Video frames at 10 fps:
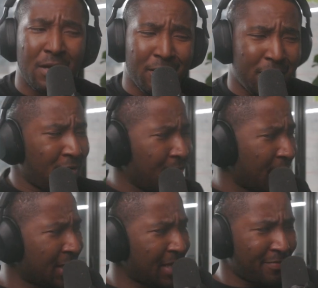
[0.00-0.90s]
you look
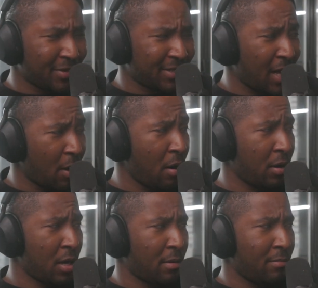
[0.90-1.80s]
at the person like,
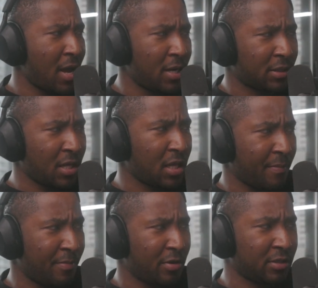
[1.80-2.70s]
hold up, man, it's not the
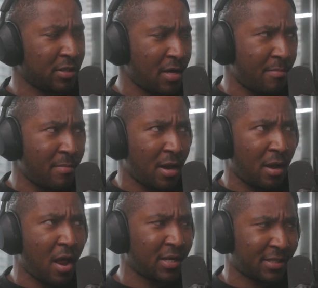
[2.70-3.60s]
person I met
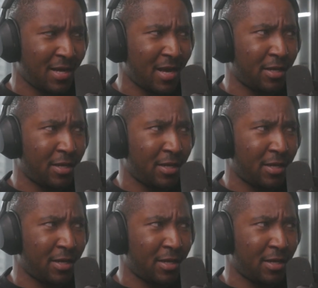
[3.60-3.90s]
last night.